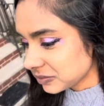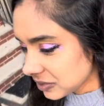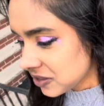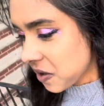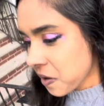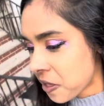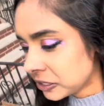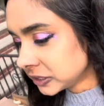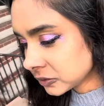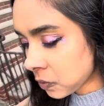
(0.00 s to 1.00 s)
And then
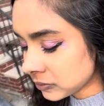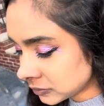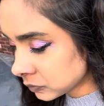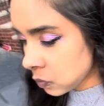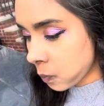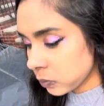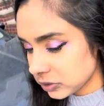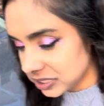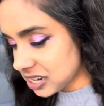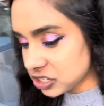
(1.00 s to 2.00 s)
one
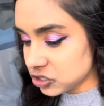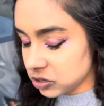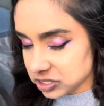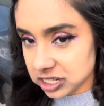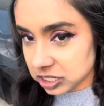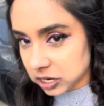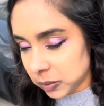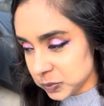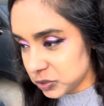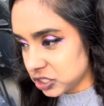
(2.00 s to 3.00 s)
day I just go to like the
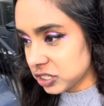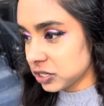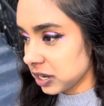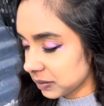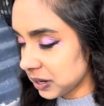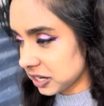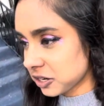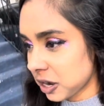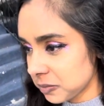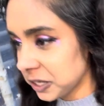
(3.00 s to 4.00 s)
copy machine to like make a
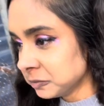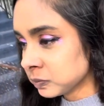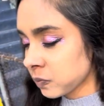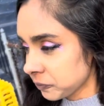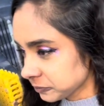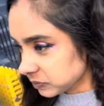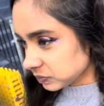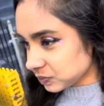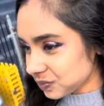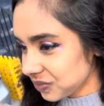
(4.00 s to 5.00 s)
copy,
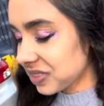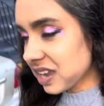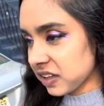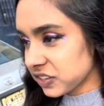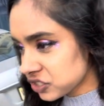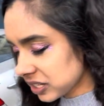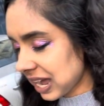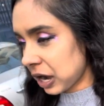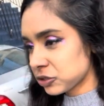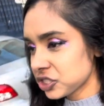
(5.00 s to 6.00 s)
and there's a
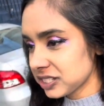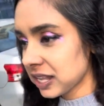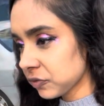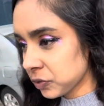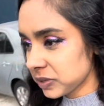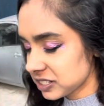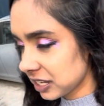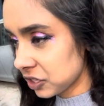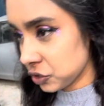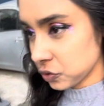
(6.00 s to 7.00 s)
couch in that room because like
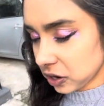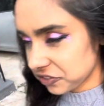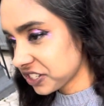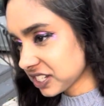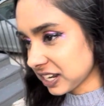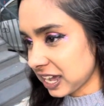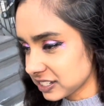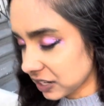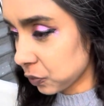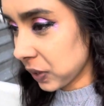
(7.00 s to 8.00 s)
a new office, and it has
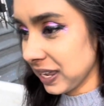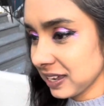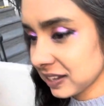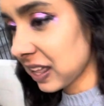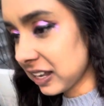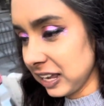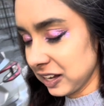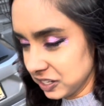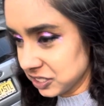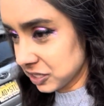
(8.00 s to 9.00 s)
like a wing that
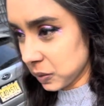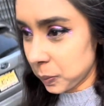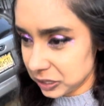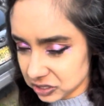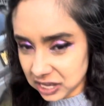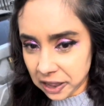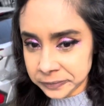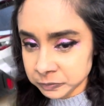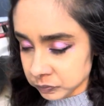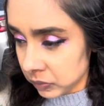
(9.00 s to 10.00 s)
like is about to get
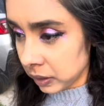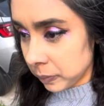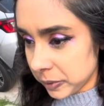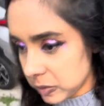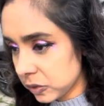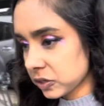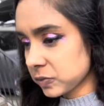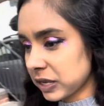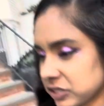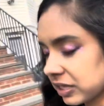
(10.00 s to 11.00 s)
people are
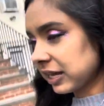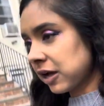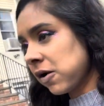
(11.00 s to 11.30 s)
about to like